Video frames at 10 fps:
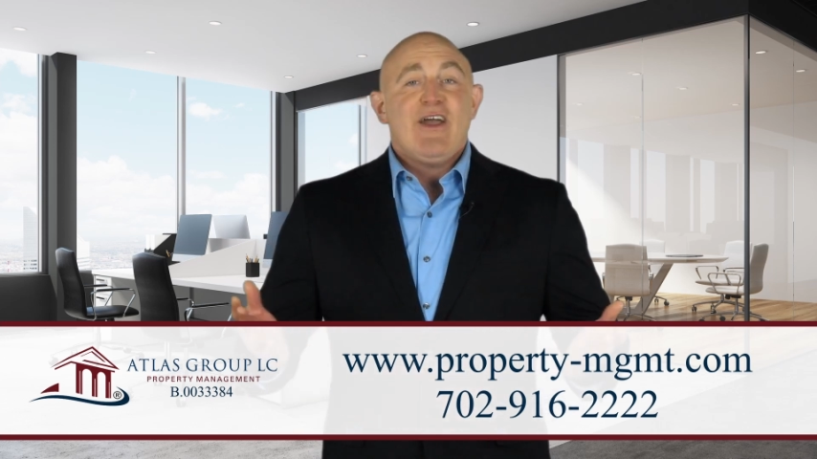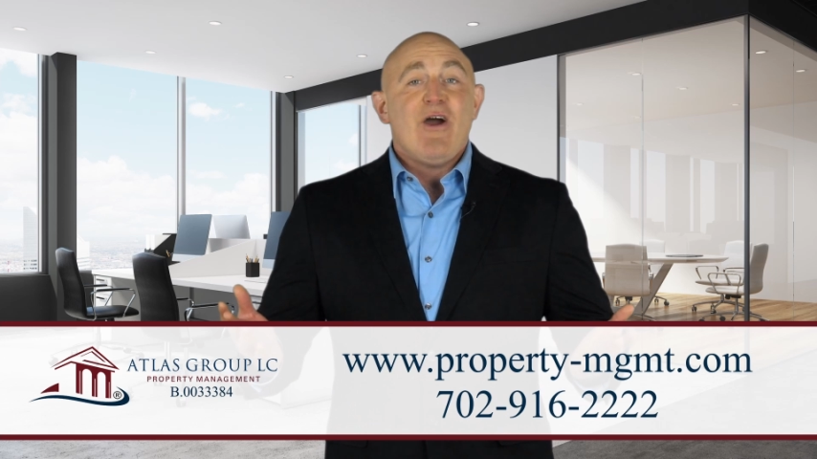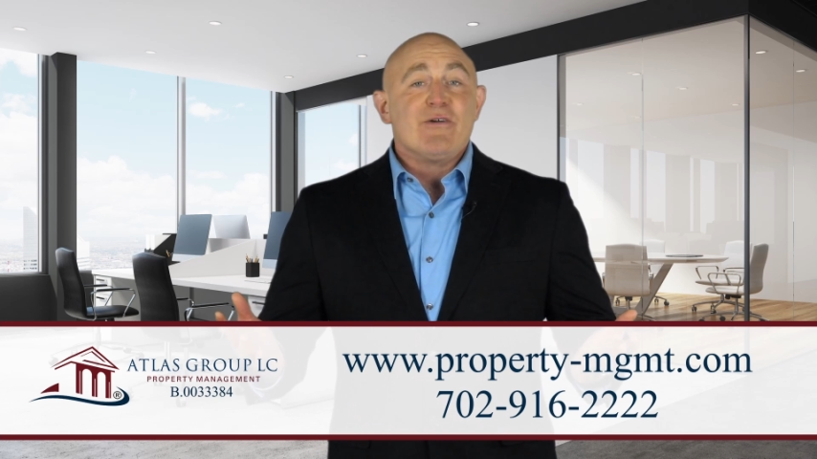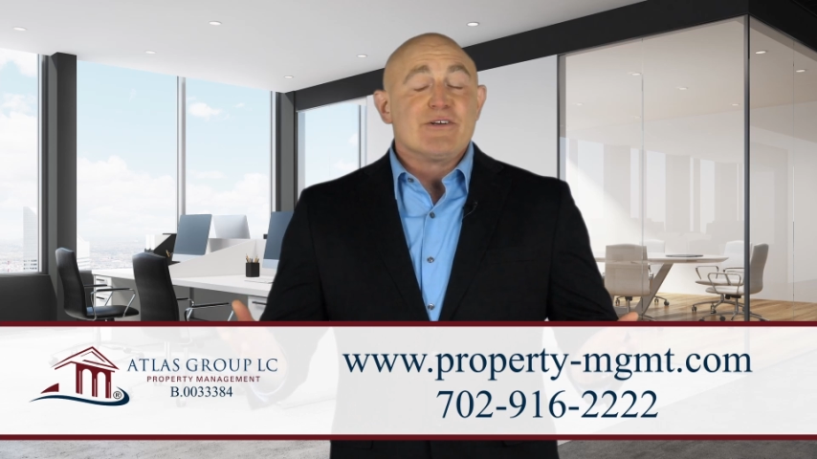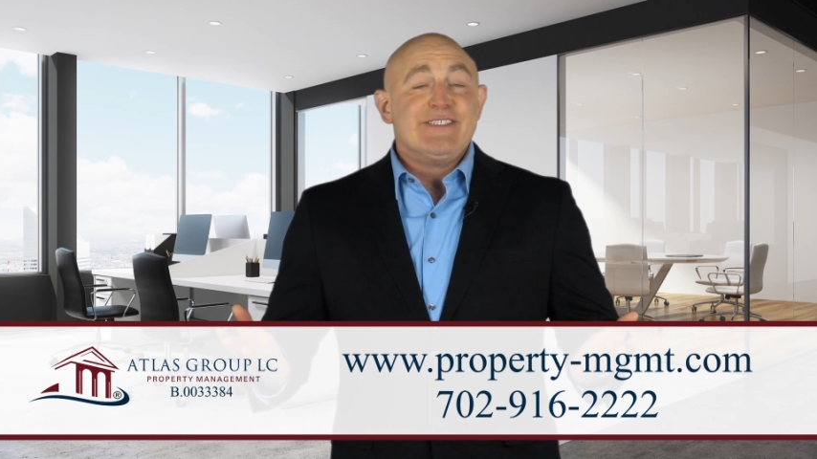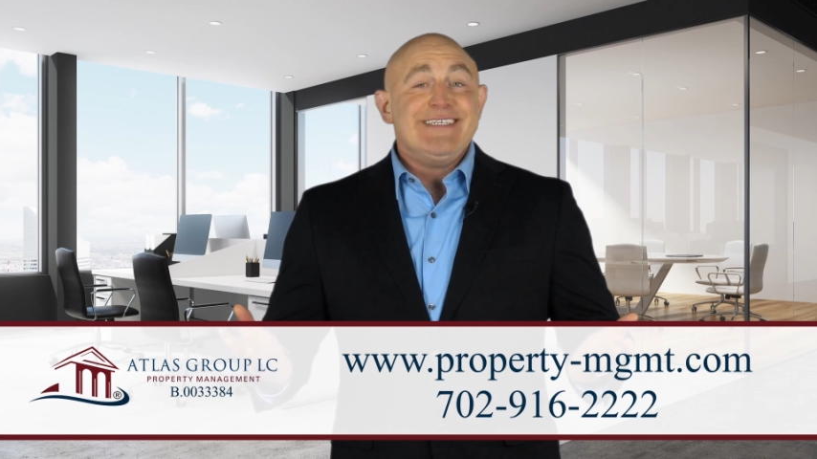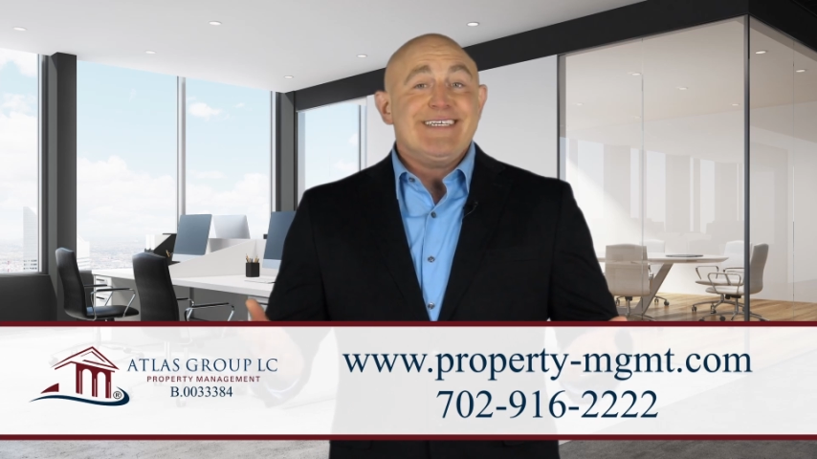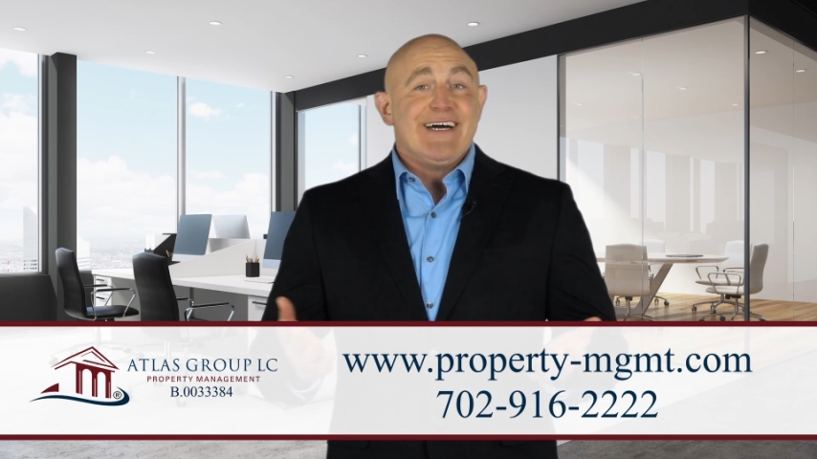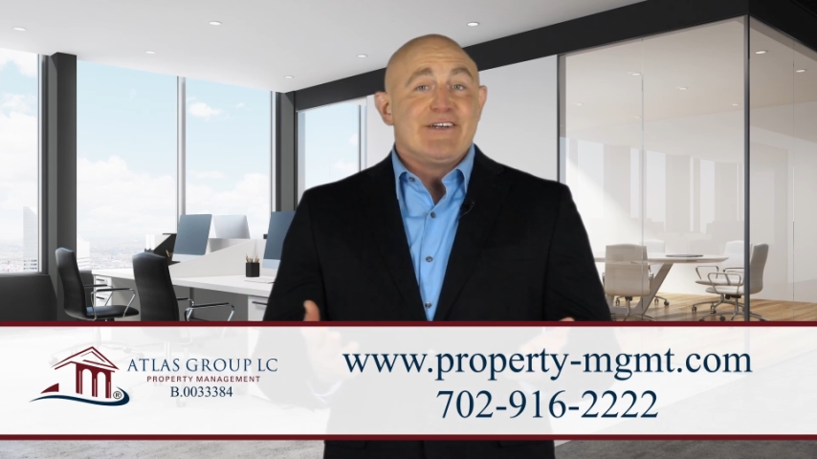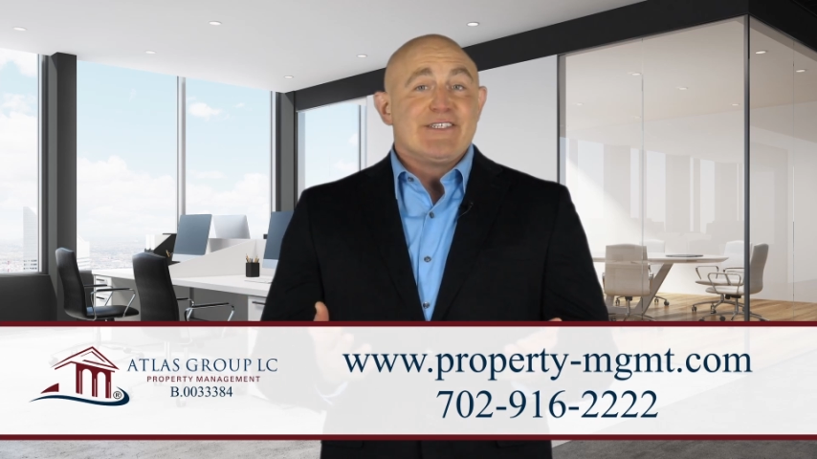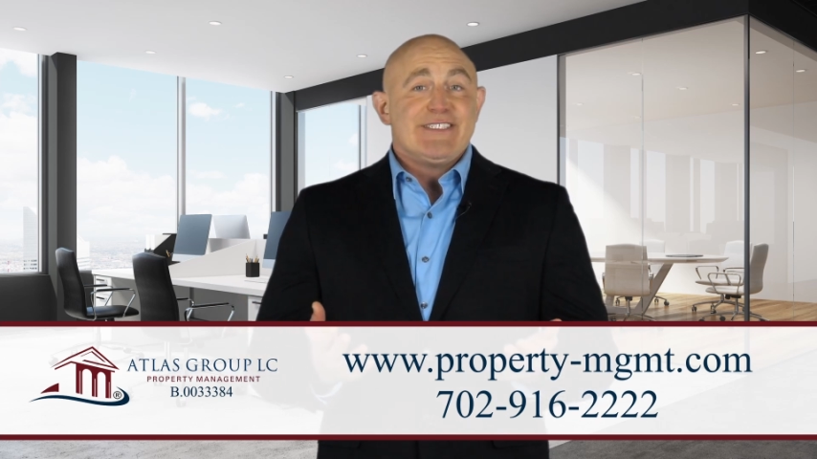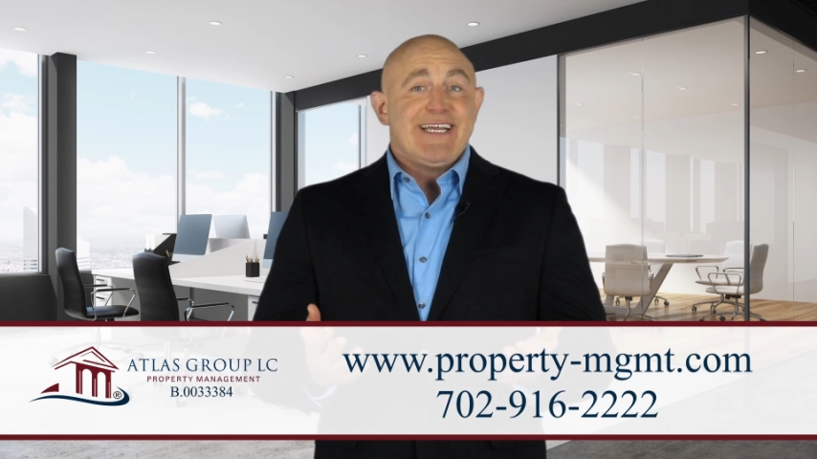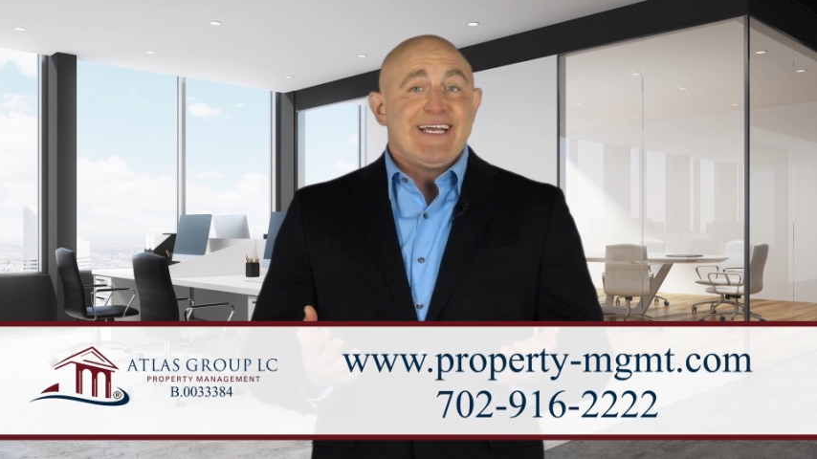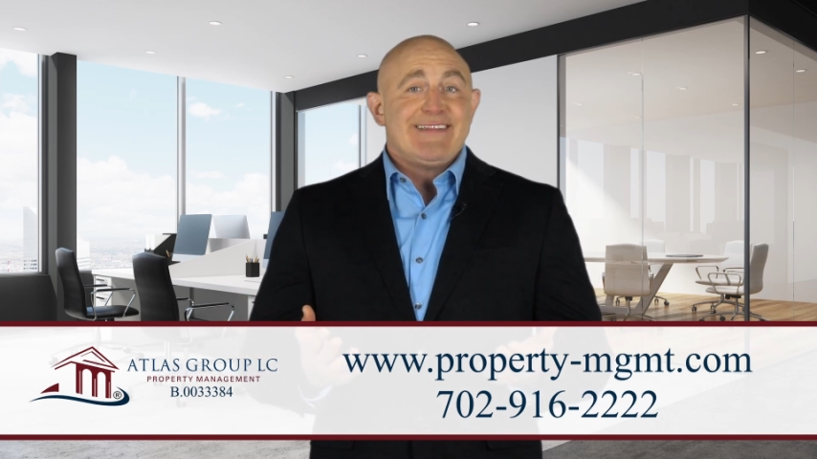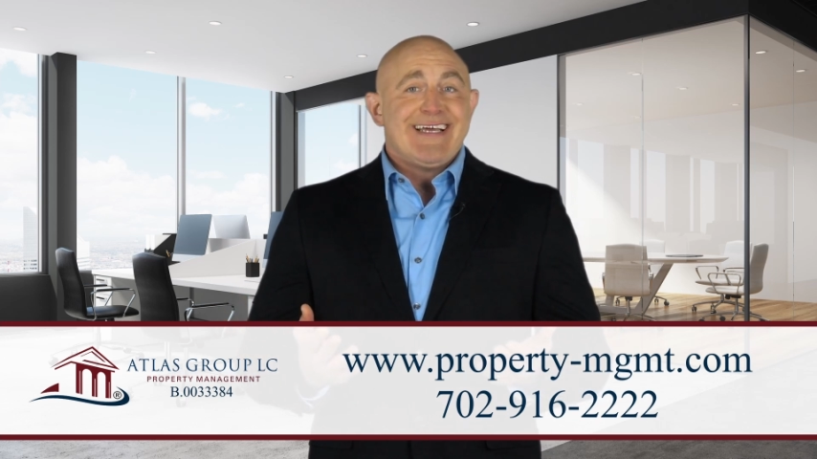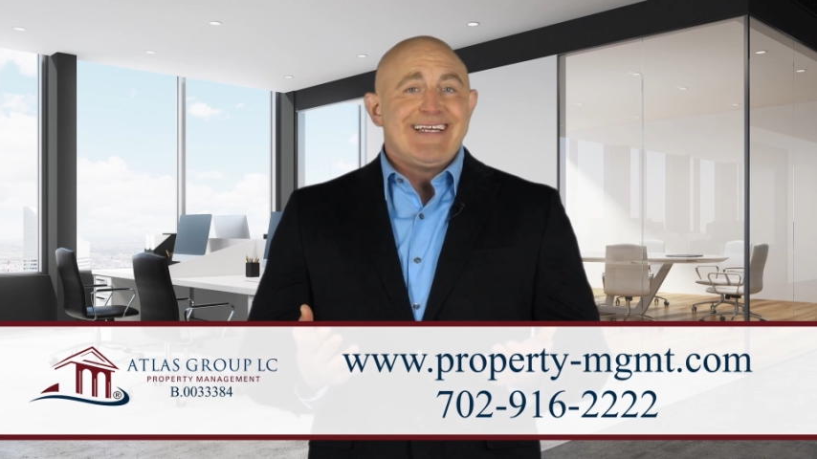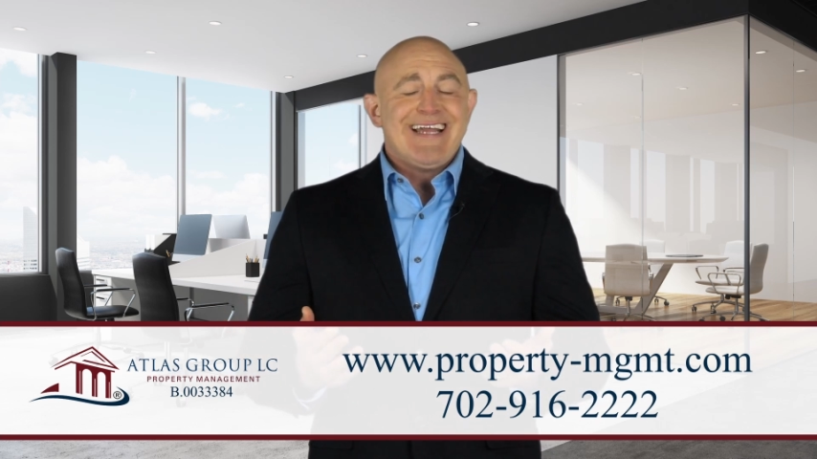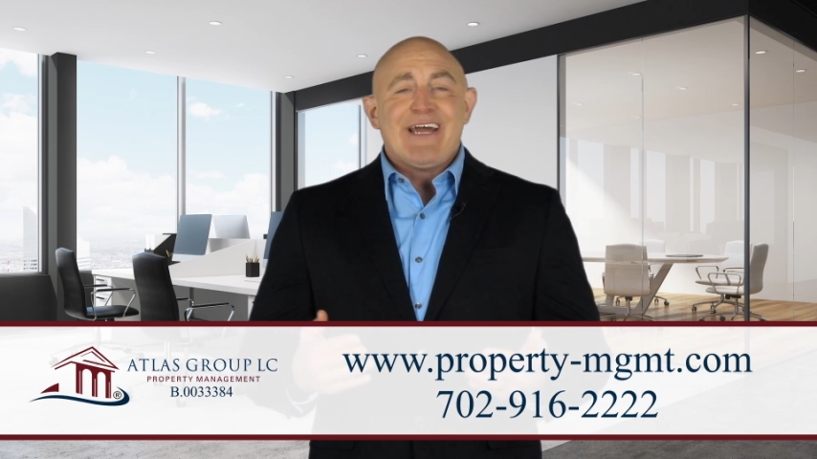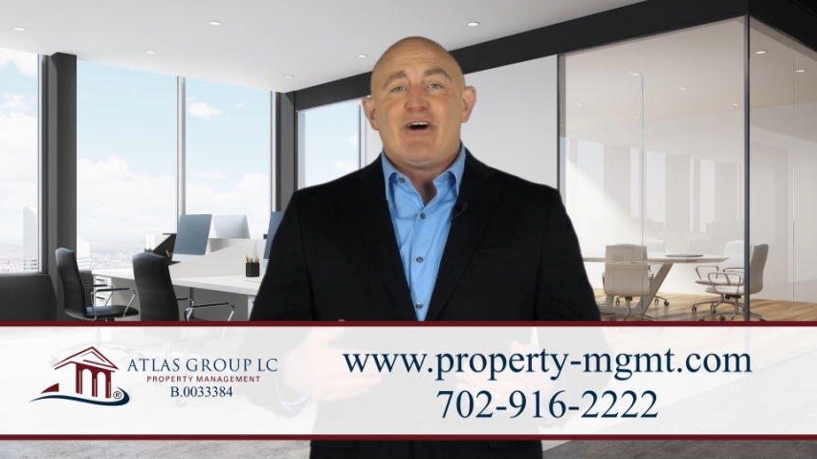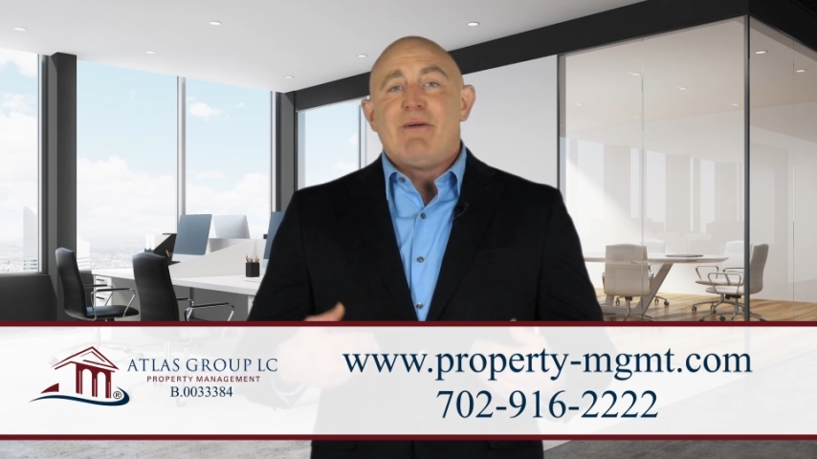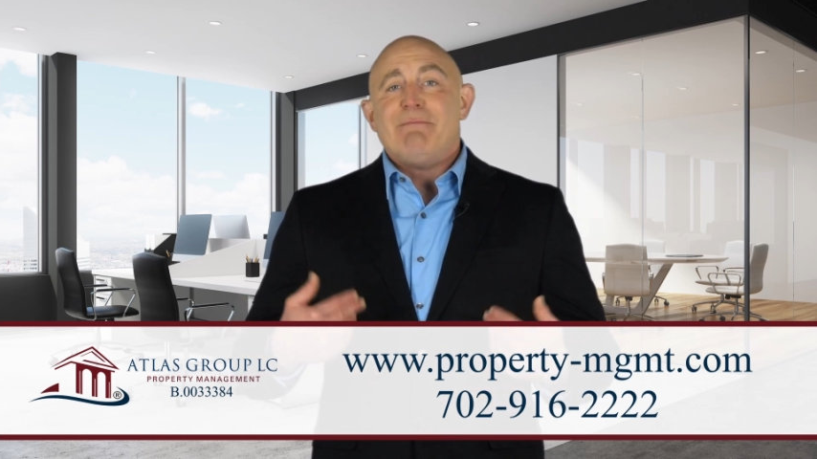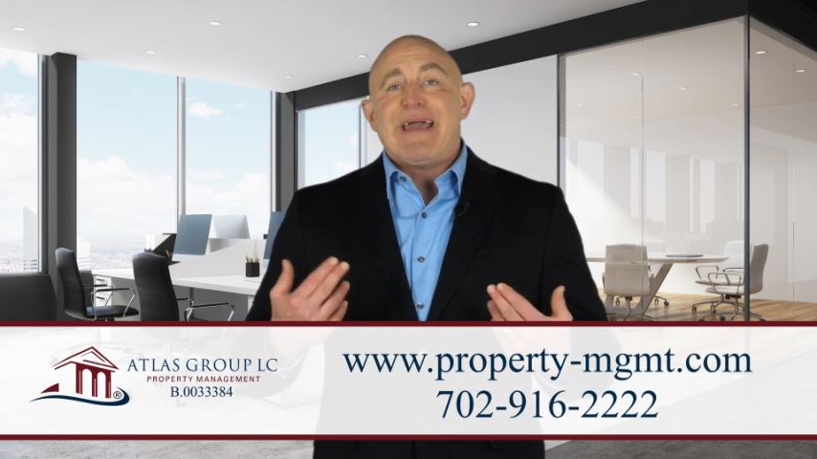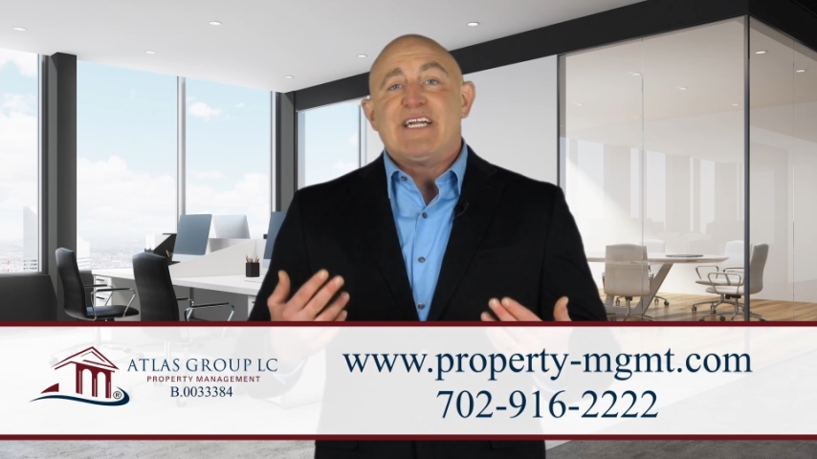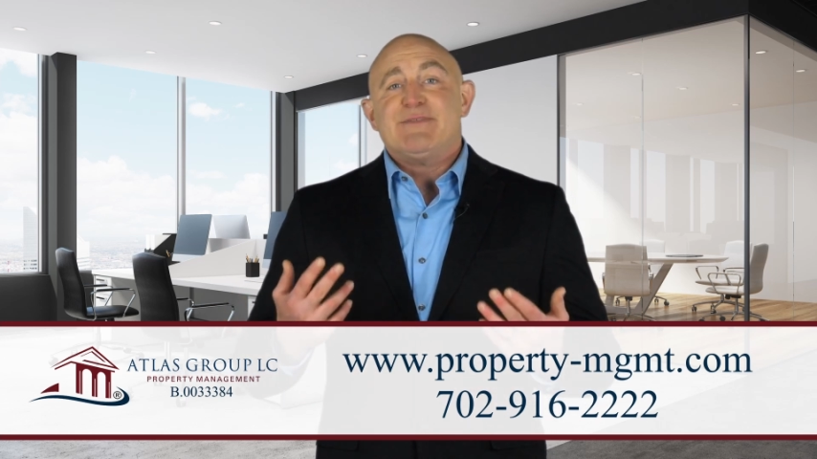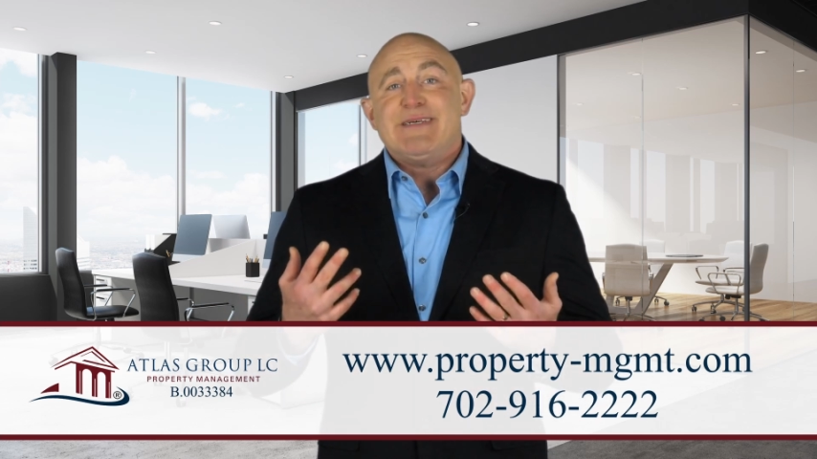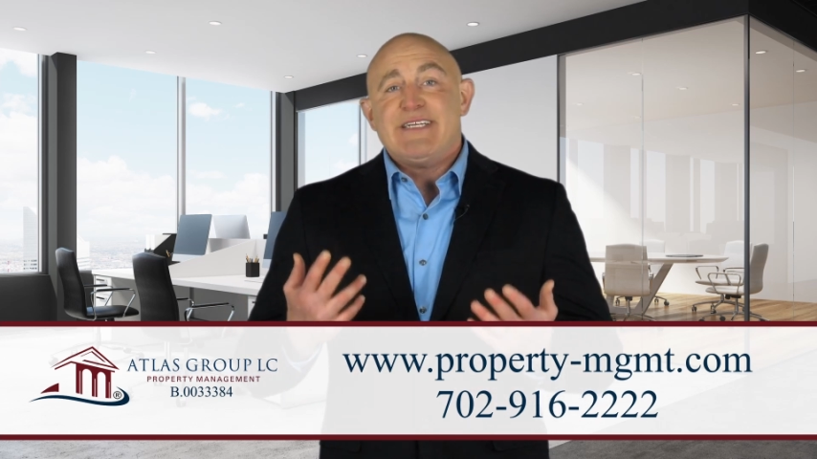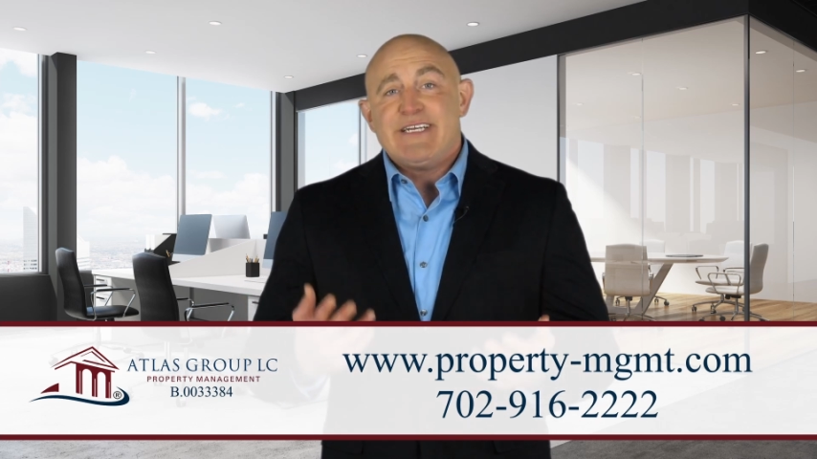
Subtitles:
Owners need to understand that not all management